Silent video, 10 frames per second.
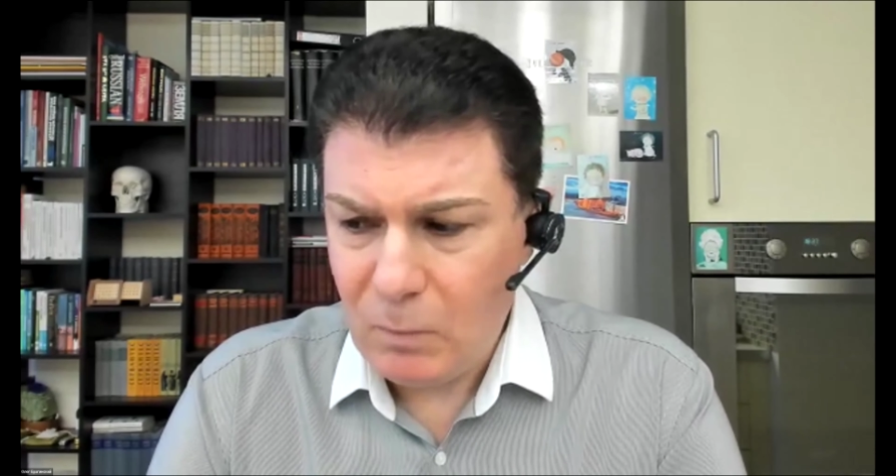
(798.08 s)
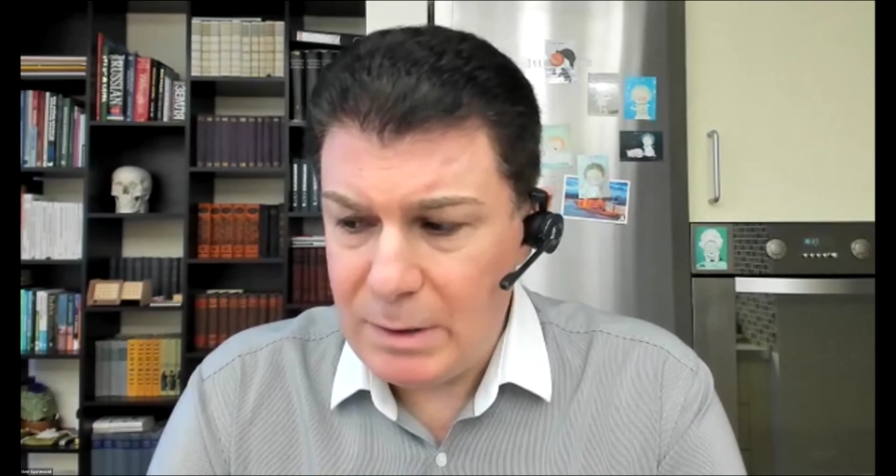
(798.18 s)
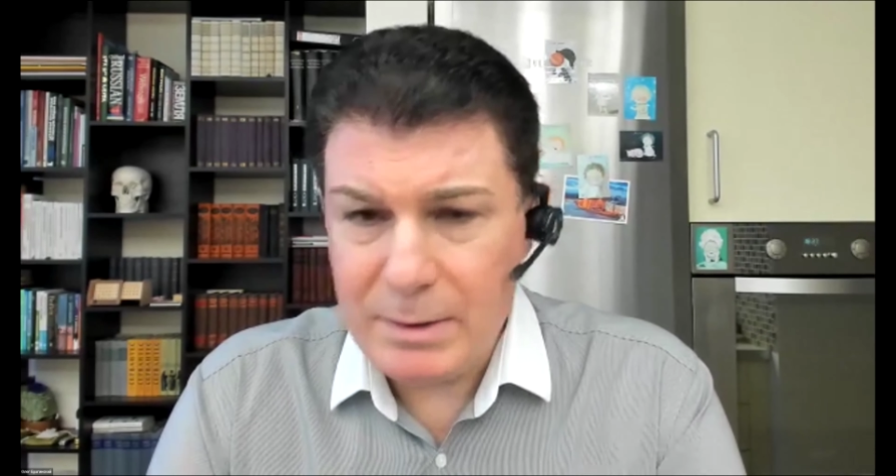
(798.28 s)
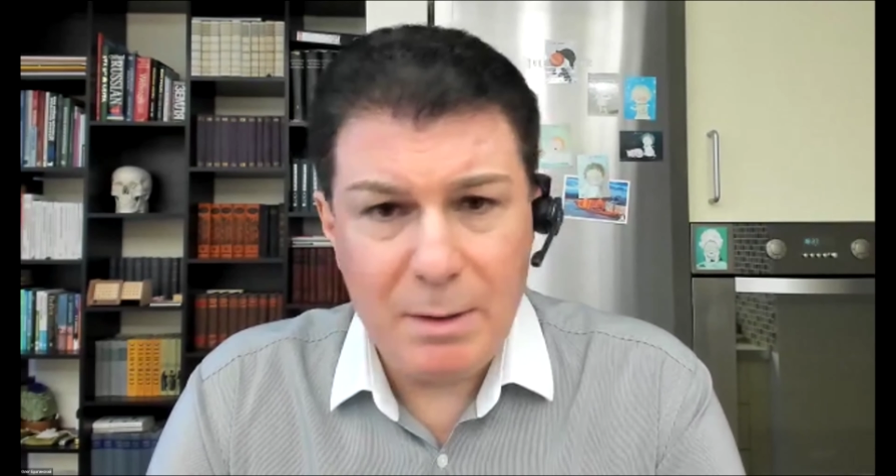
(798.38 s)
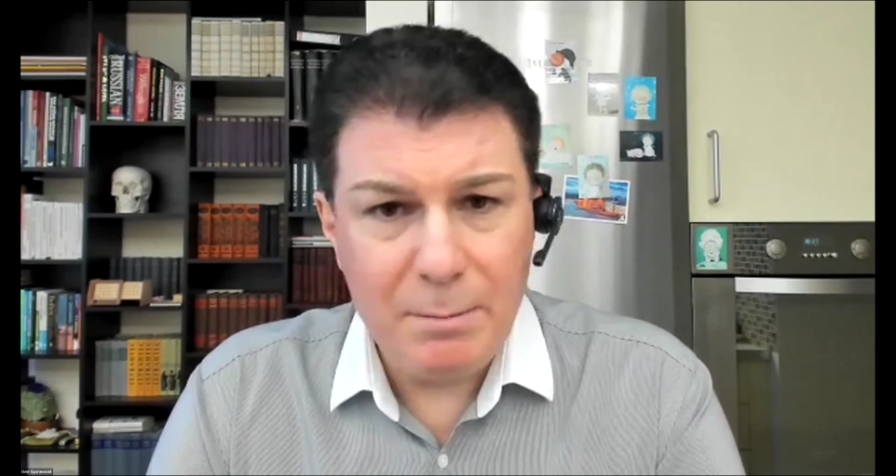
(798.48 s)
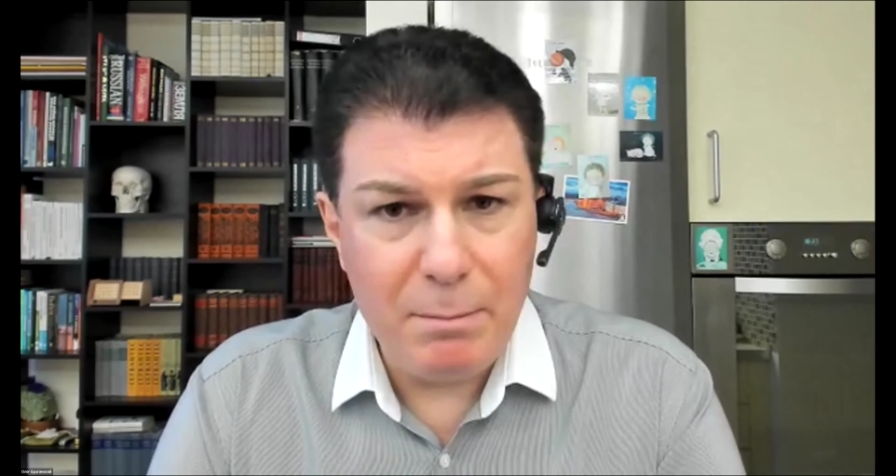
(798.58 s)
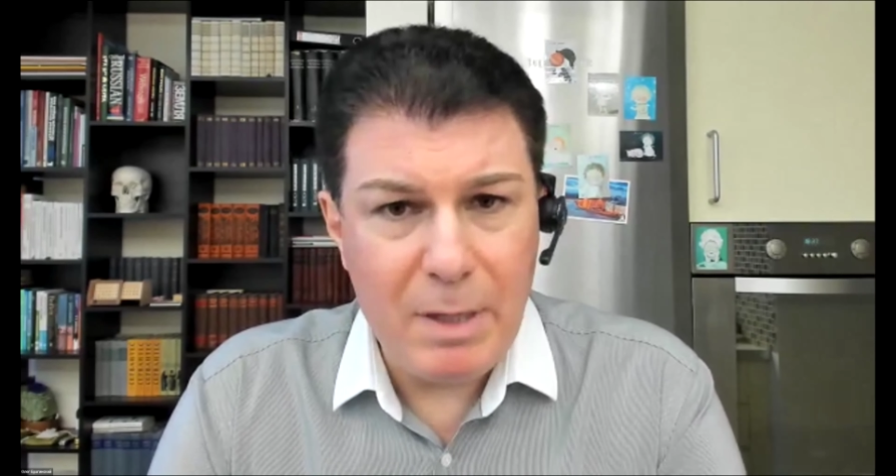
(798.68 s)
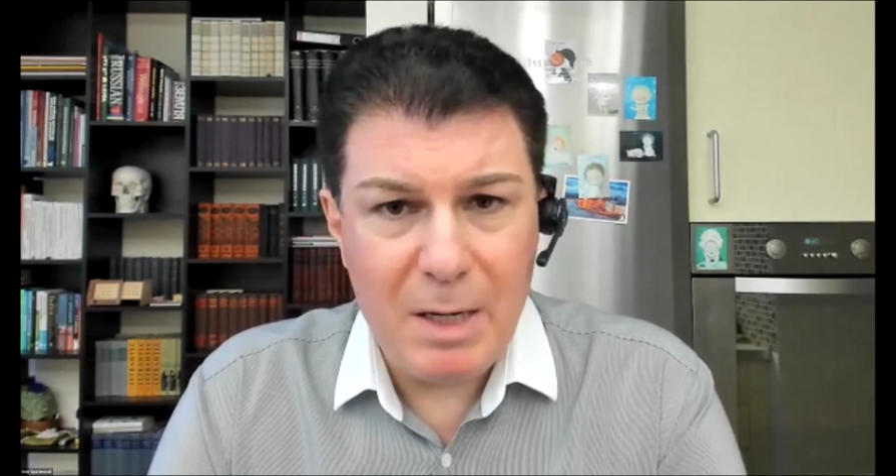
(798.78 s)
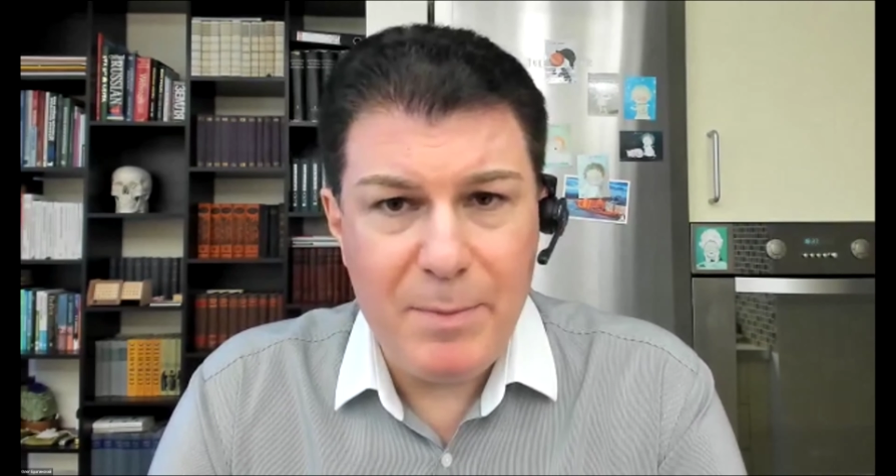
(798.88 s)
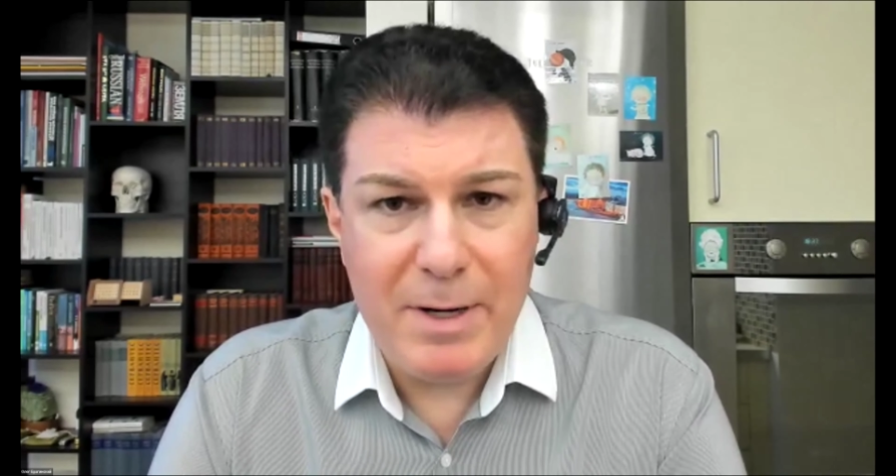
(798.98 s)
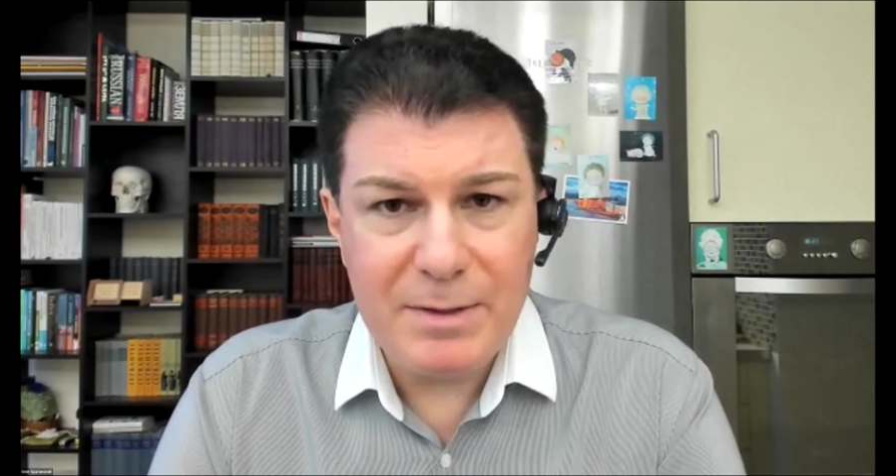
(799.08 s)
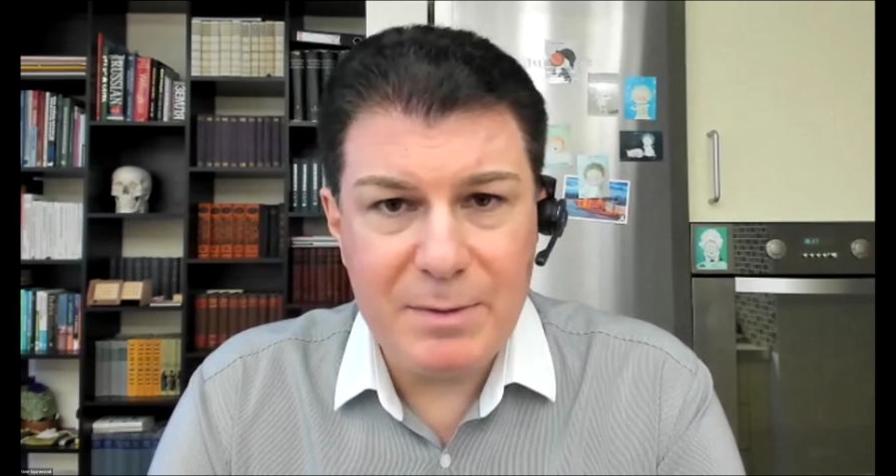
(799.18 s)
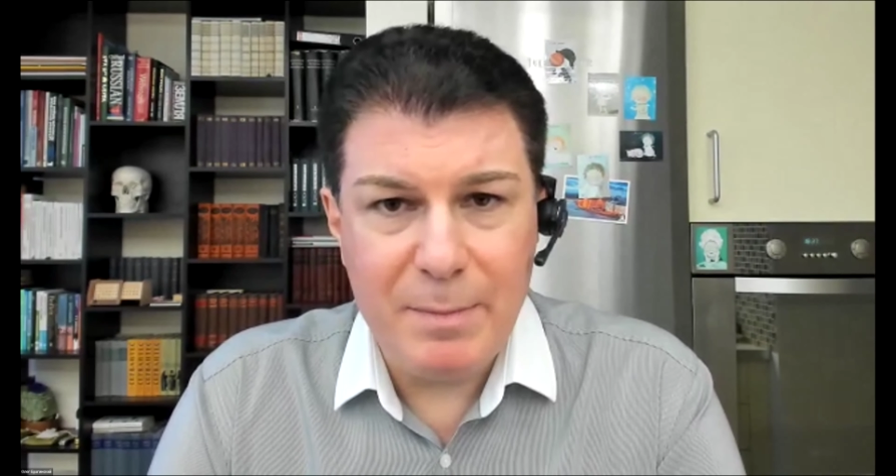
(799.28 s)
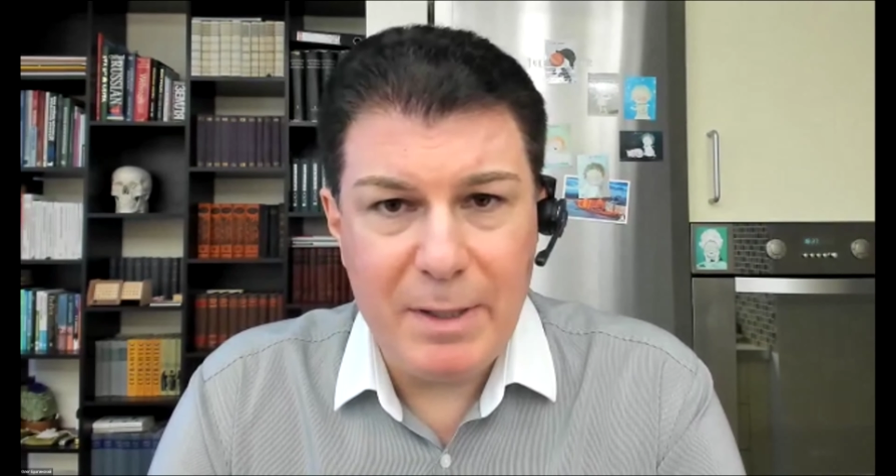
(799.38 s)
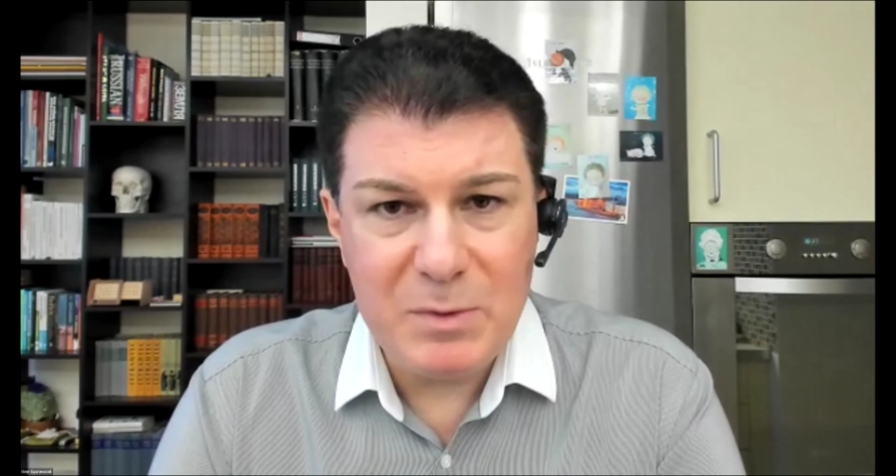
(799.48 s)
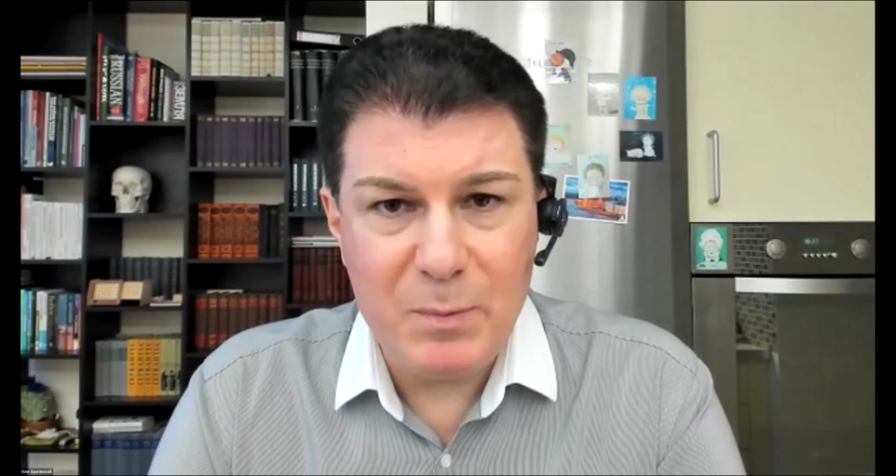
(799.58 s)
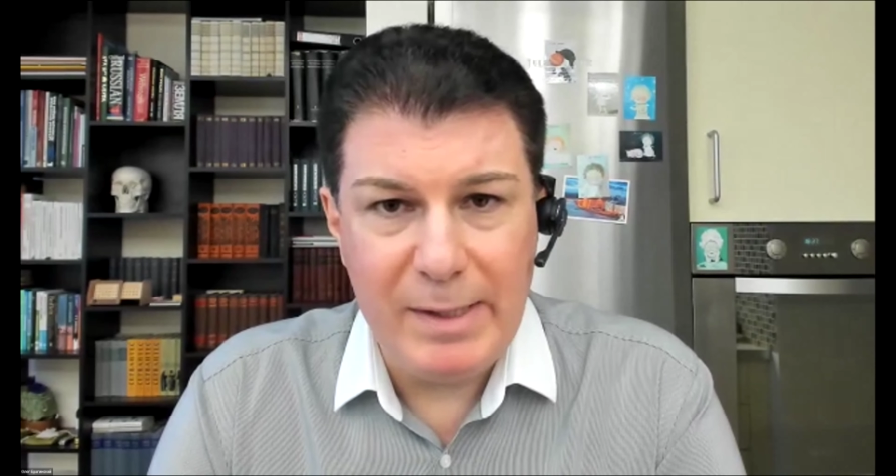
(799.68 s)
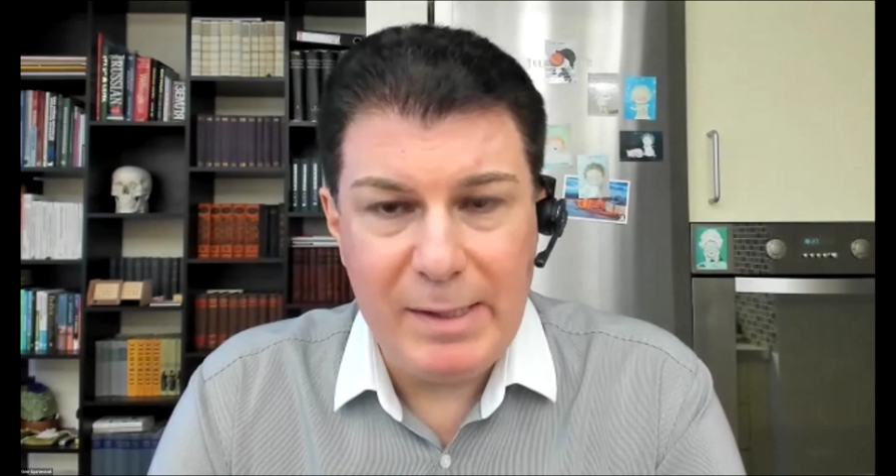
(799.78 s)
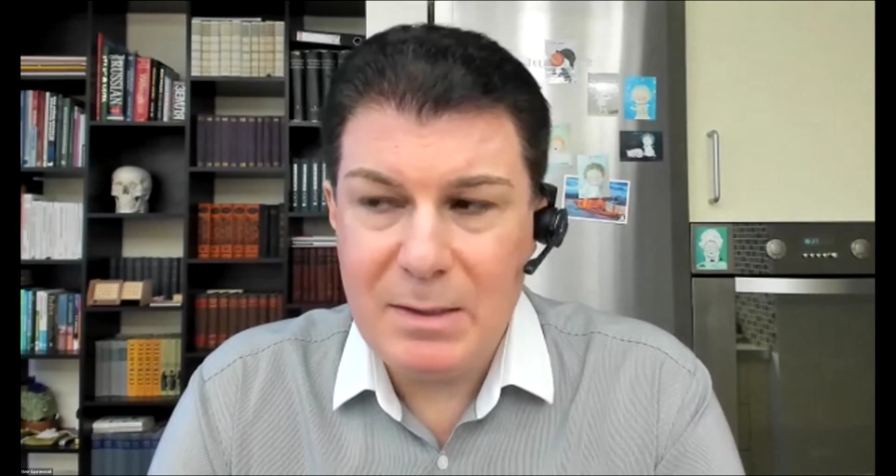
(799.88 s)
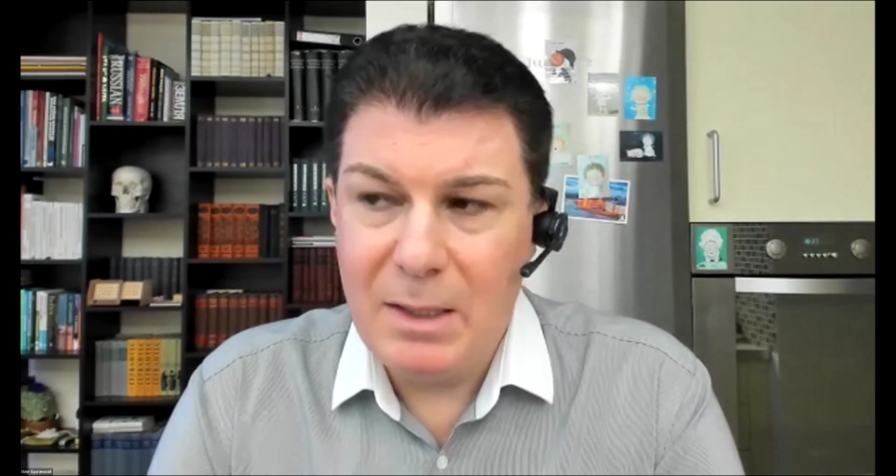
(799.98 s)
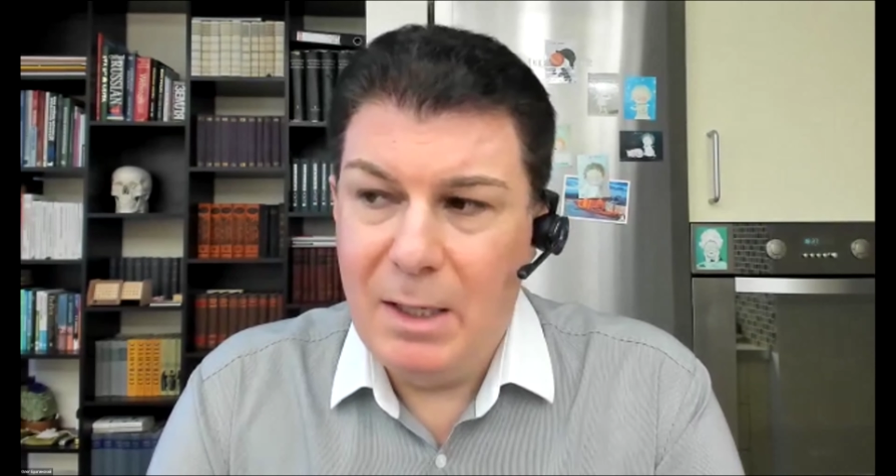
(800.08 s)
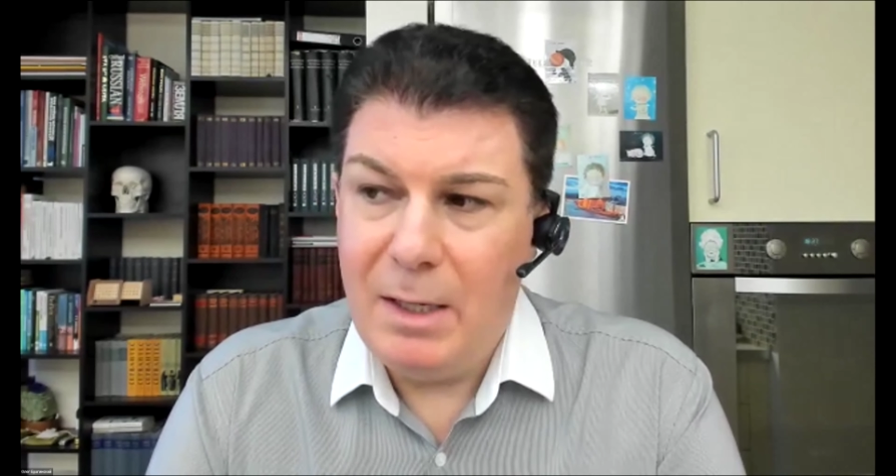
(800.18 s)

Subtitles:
them by parts by space,